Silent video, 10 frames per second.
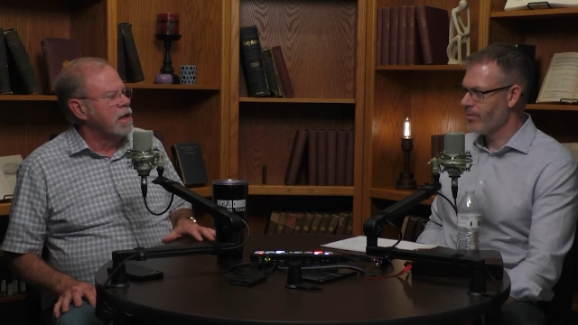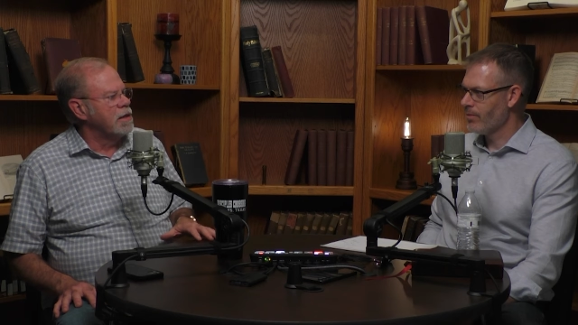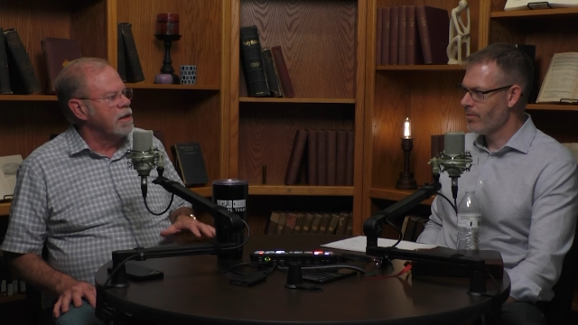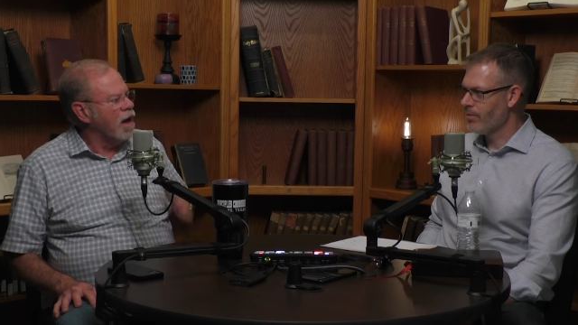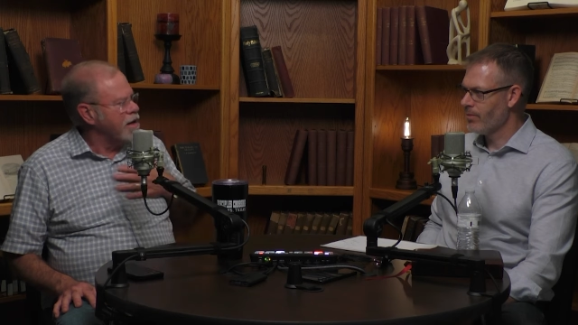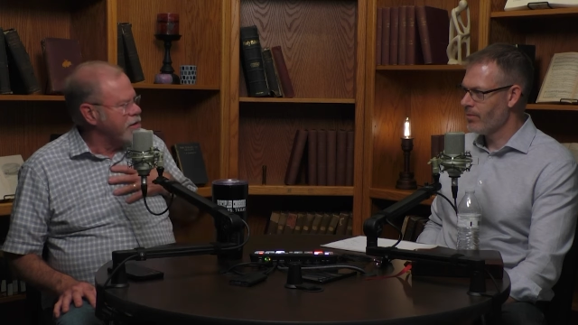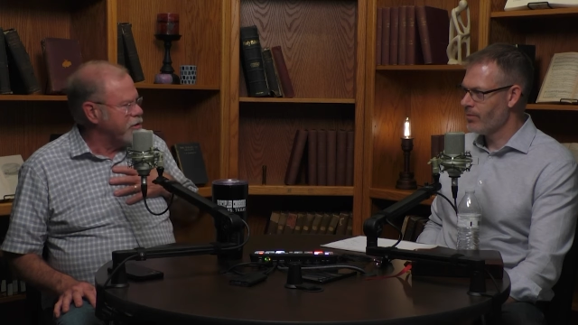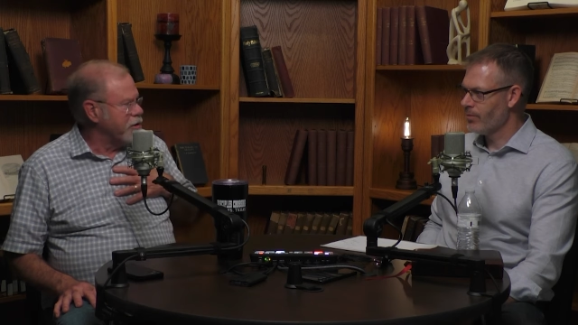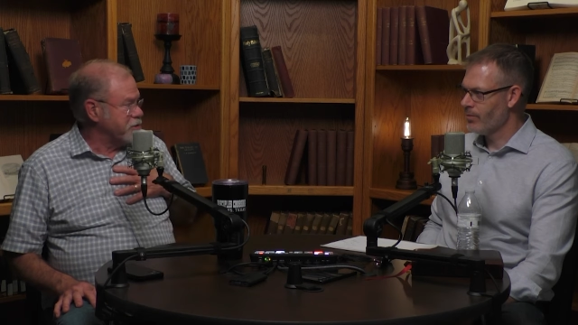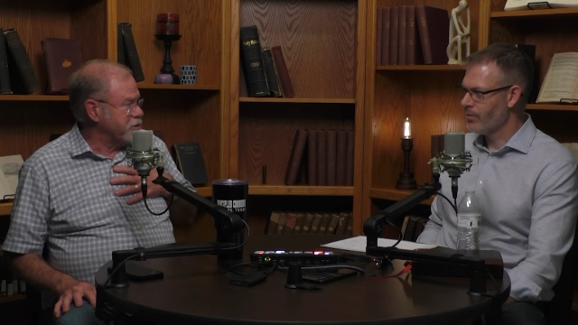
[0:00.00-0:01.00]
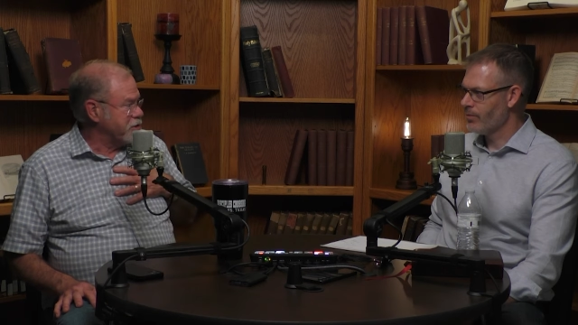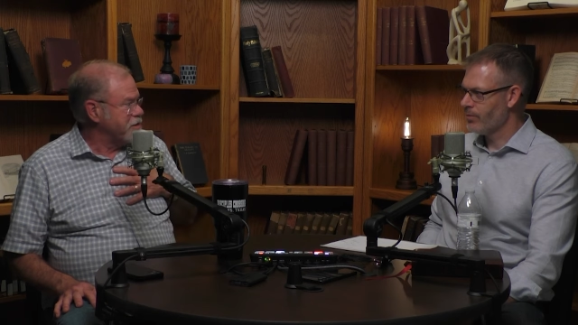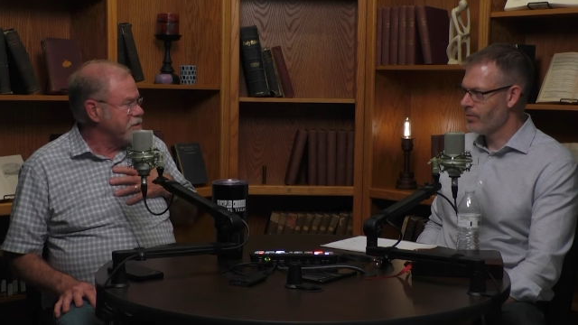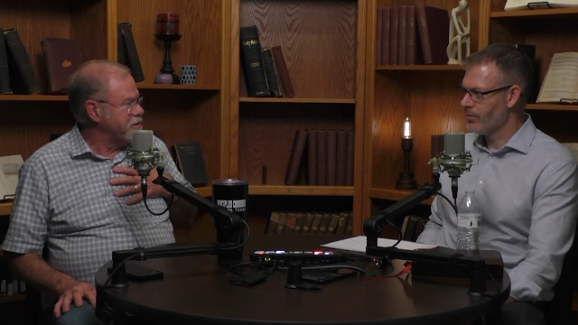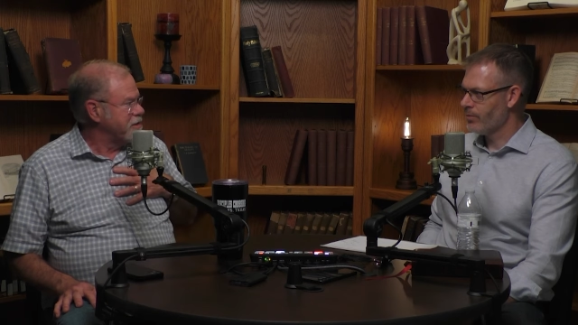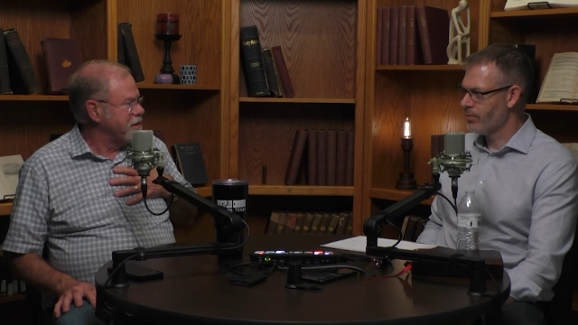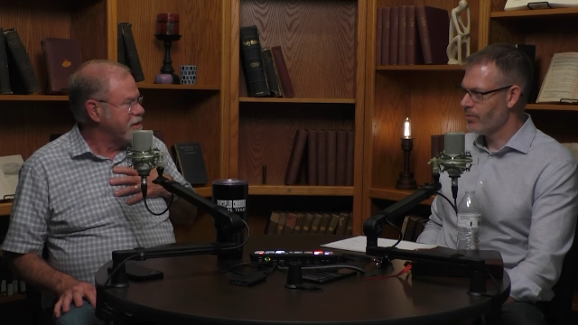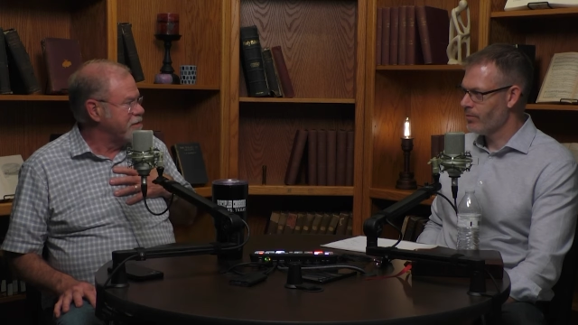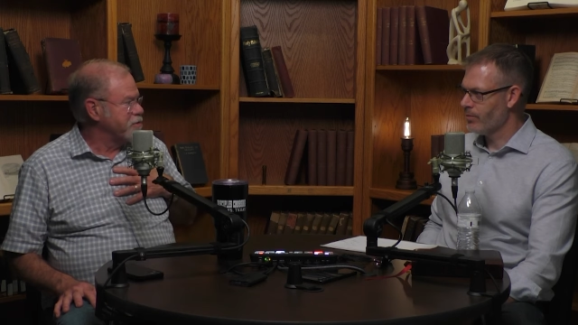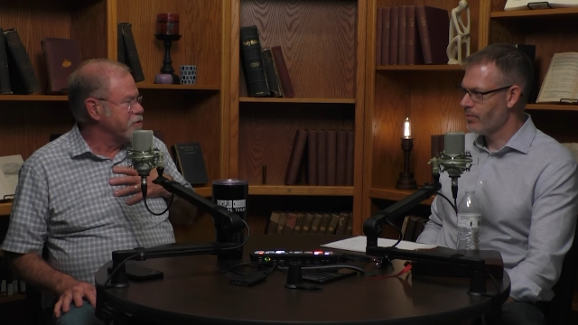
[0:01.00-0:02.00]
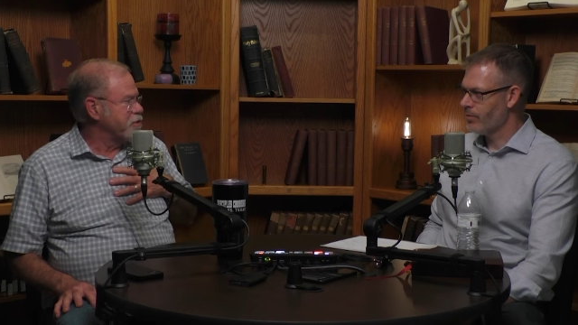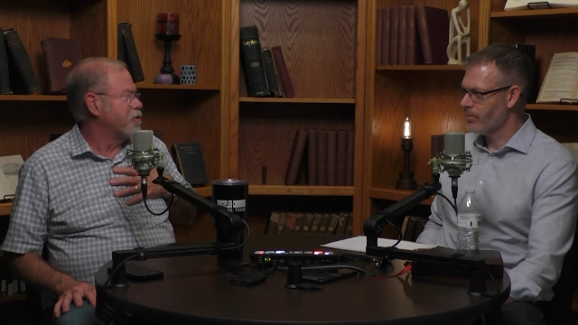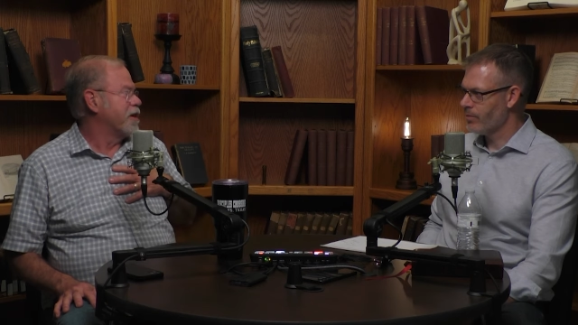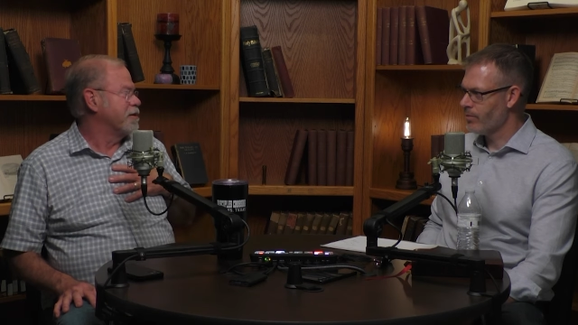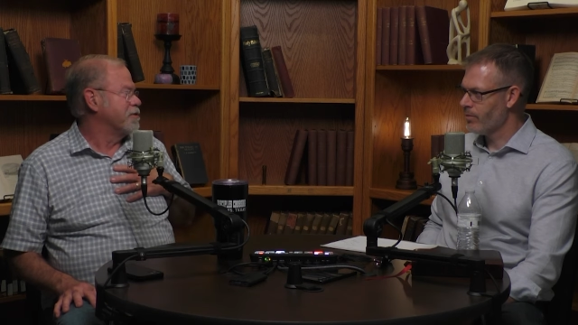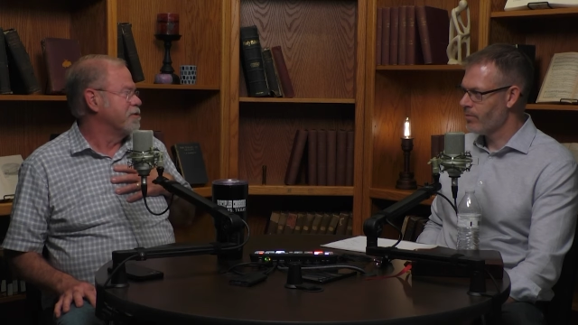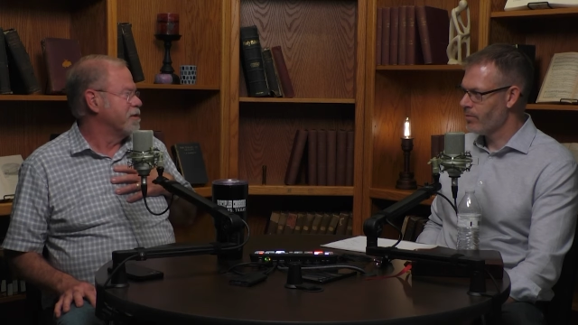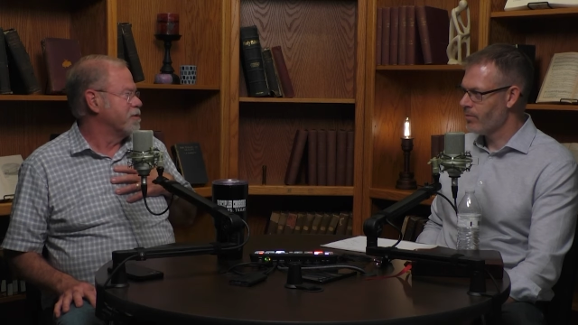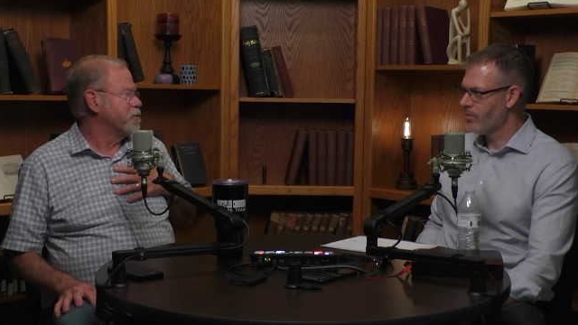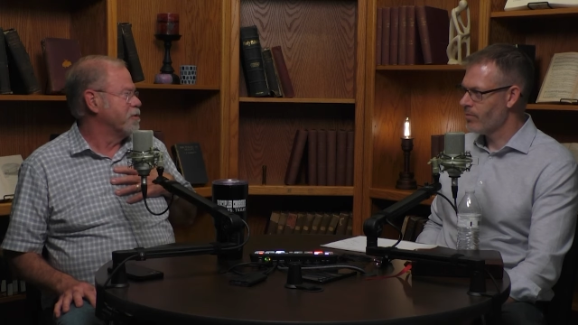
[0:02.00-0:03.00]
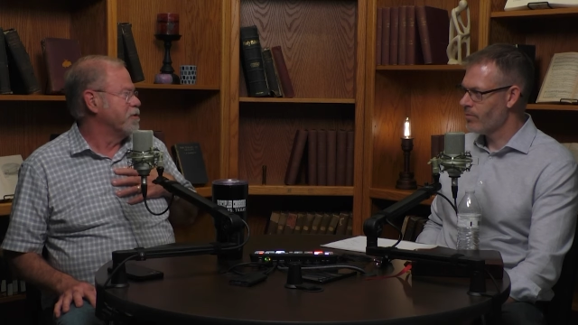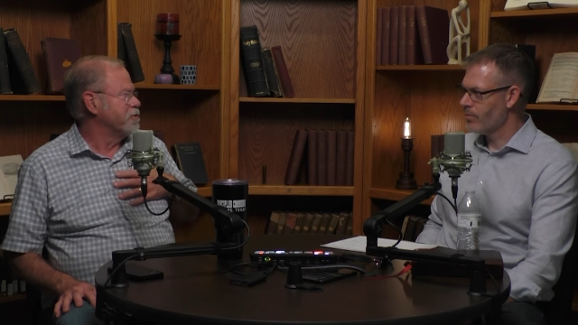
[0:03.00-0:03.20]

Speaker 1: God indulges us. He gives us all kinds of things we